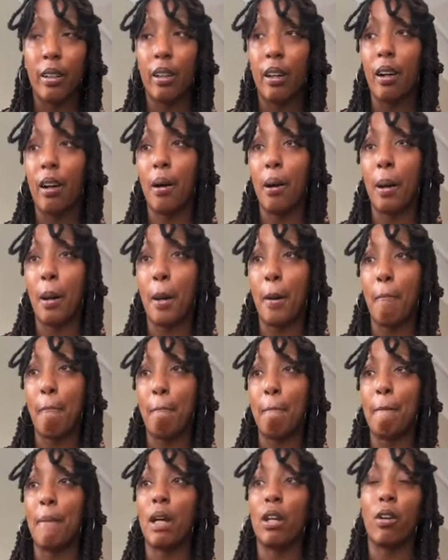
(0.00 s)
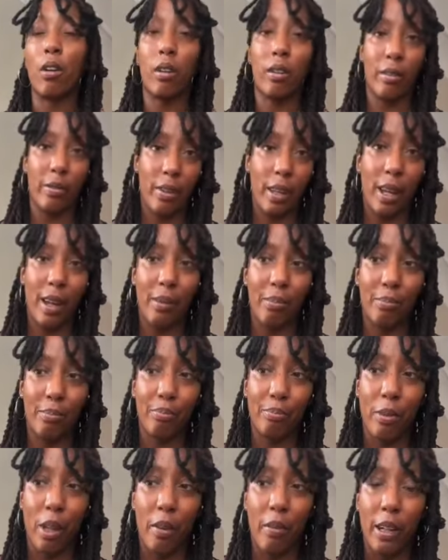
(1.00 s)
and all of that,
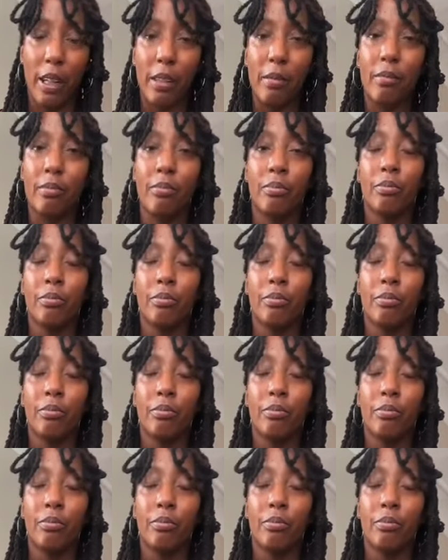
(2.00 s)
all right?